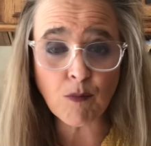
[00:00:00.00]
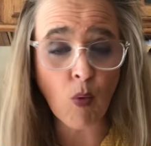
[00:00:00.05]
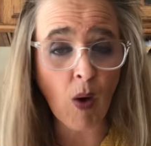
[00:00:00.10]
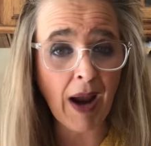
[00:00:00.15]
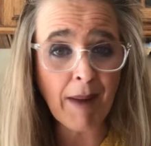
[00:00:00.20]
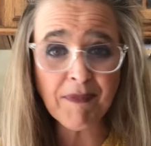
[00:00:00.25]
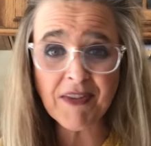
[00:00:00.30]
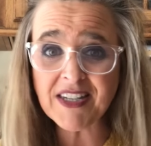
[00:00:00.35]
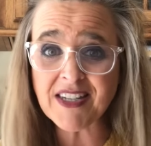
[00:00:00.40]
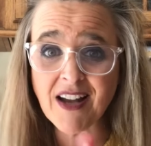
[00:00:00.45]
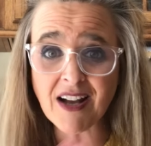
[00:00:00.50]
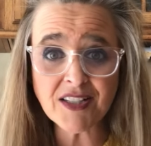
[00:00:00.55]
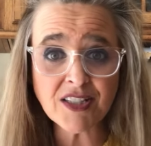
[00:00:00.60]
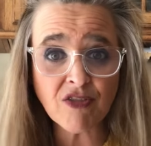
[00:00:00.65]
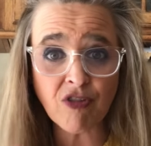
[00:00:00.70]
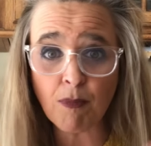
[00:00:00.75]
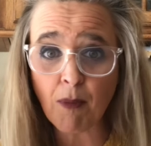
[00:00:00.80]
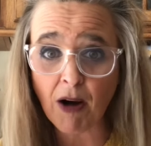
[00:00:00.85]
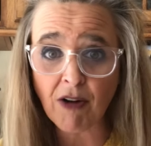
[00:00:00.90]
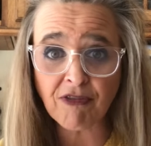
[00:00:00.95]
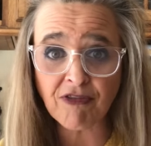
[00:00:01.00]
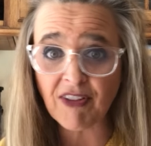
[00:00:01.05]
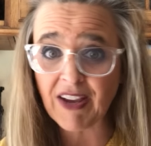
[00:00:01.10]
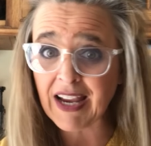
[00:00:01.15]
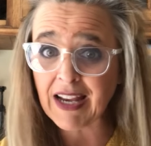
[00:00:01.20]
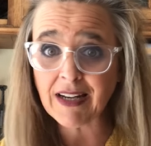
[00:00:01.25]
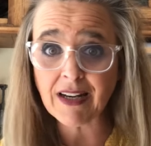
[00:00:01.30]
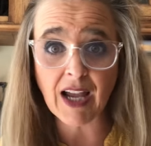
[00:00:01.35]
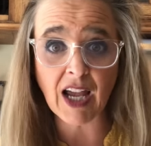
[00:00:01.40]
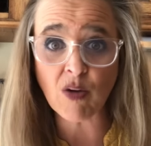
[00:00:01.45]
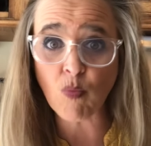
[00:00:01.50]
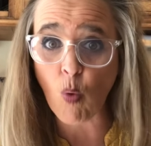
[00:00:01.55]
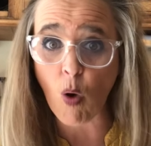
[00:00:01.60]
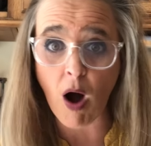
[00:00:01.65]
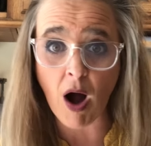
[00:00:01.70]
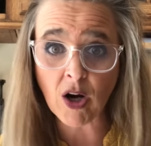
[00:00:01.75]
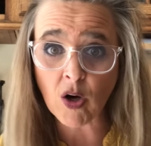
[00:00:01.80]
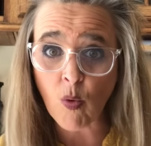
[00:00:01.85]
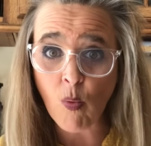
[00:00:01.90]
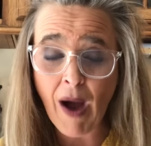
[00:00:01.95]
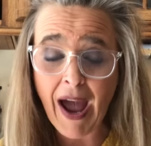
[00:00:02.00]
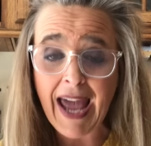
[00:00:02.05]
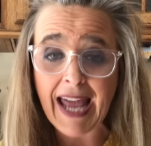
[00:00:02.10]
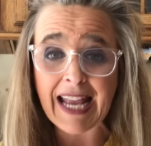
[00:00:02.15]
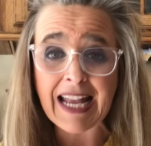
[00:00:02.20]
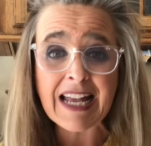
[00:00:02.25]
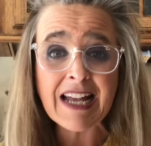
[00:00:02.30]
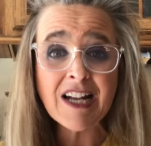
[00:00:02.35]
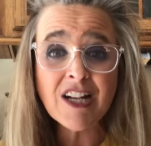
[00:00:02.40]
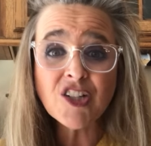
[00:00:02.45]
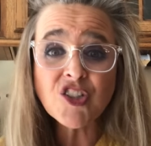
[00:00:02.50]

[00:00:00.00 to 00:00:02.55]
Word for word: wipe the dust from our feet and walk away.